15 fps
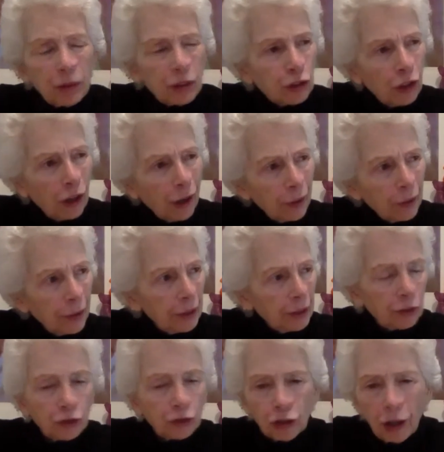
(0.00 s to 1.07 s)
Charlotte,
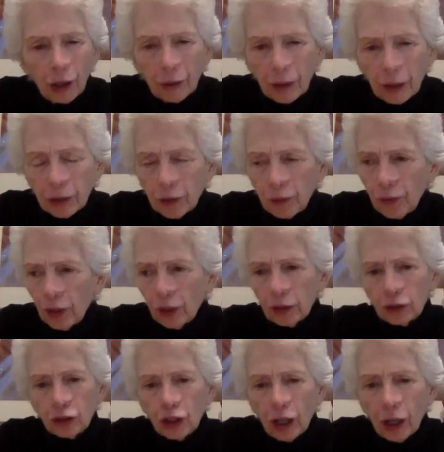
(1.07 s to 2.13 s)
Charlottesville,
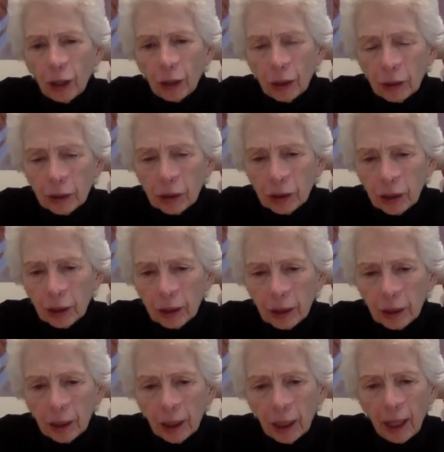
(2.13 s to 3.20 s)

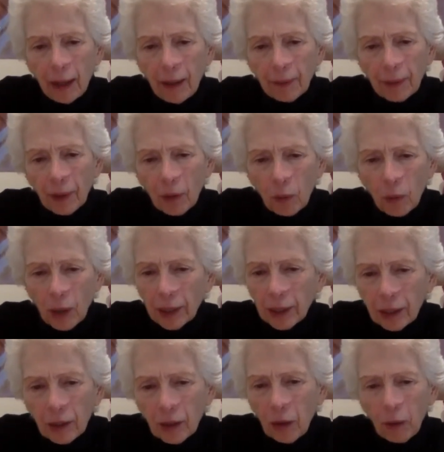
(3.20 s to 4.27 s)
Charleston, what
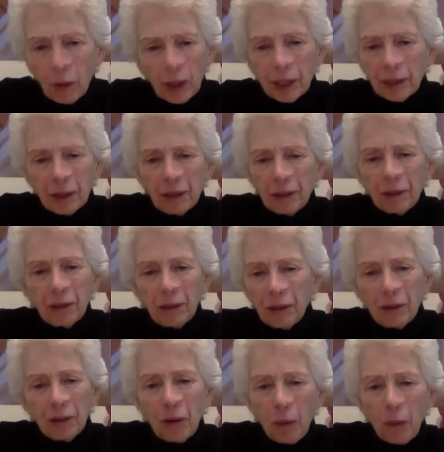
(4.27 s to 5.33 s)
you know. It
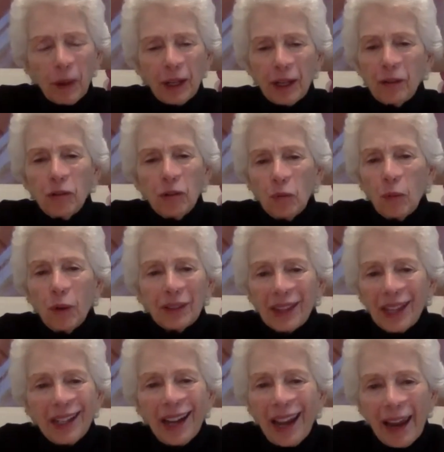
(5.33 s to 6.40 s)
nobody knew what
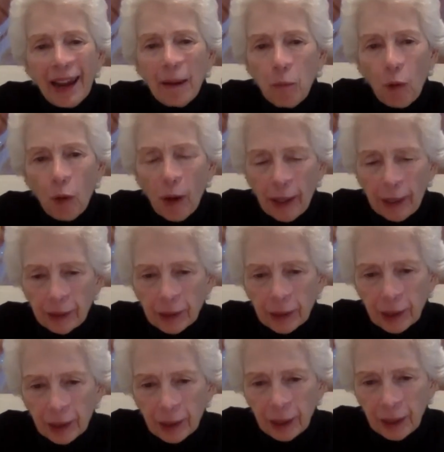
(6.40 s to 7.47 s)
the name
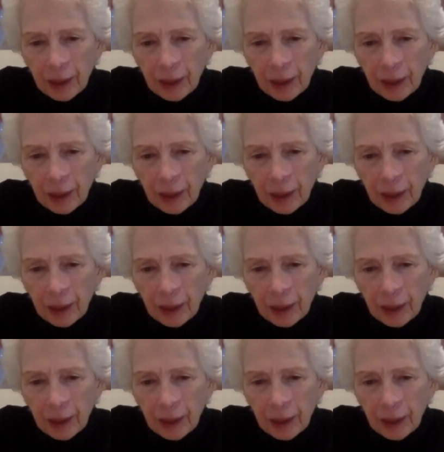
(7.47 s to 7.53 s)
was. Yeah.